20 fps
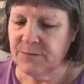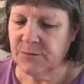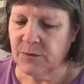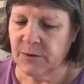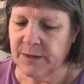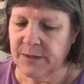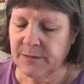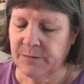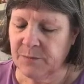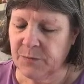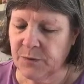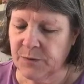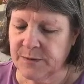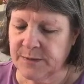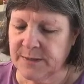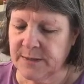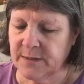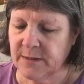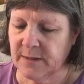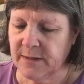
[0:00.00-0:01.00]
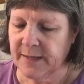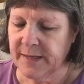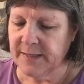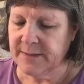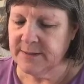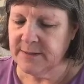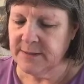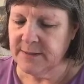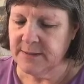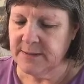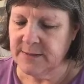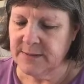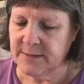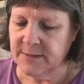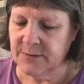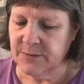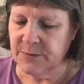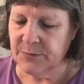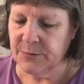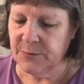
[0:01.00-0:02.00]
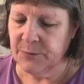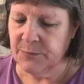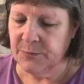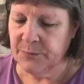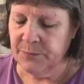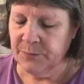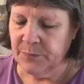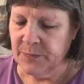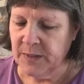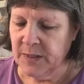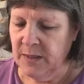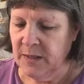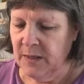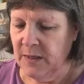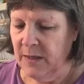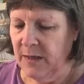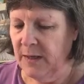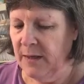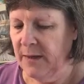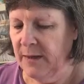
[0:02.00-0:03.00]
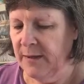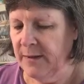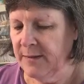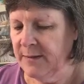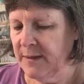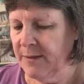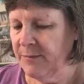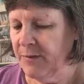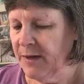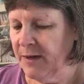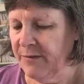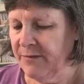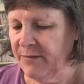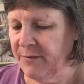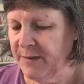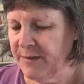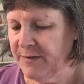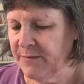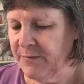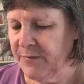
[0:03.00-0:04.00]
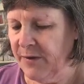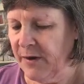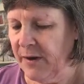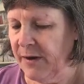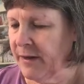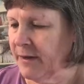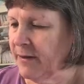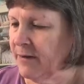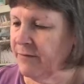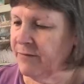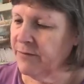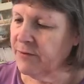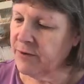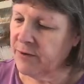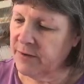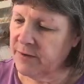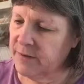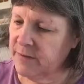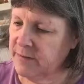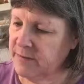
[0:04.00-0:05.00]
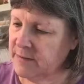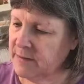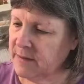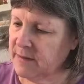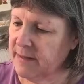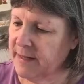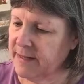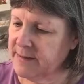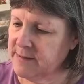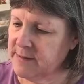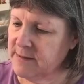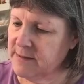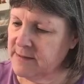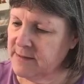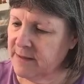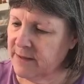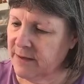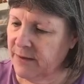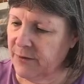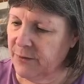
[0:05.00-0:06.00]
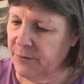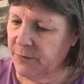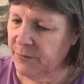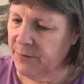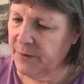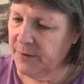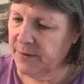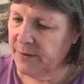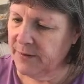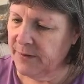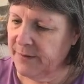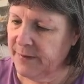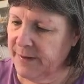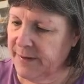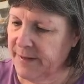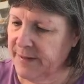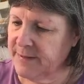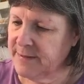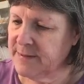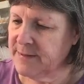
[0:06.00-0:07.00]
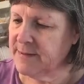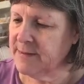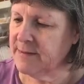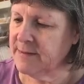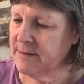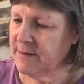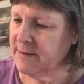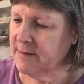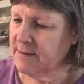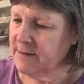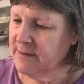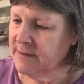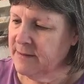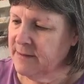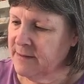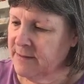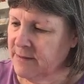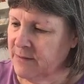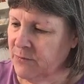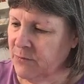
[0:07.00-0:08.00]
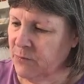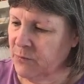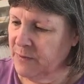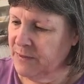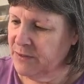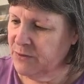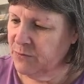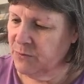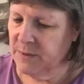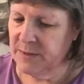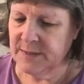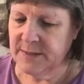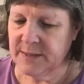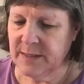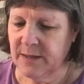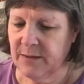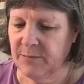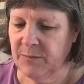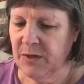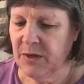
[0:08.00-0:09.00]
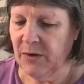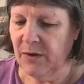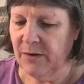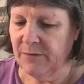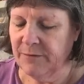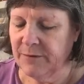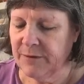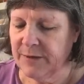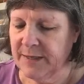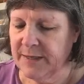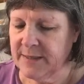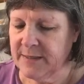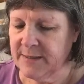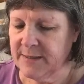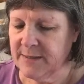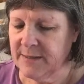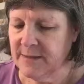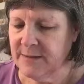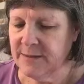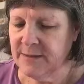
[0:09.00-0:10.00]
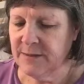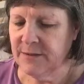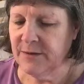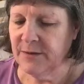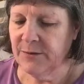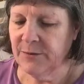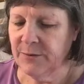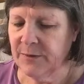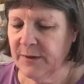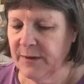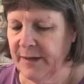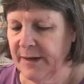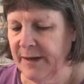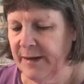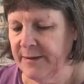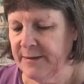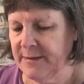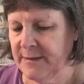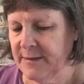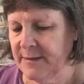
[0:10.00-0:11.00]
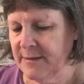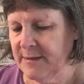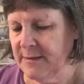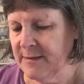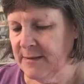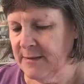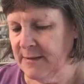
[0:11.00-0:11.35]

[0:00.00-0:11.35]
for in-person classes, so, and I'm gonna have to put some thought in for classes to go. All right, which ones can be offered as a to-go class,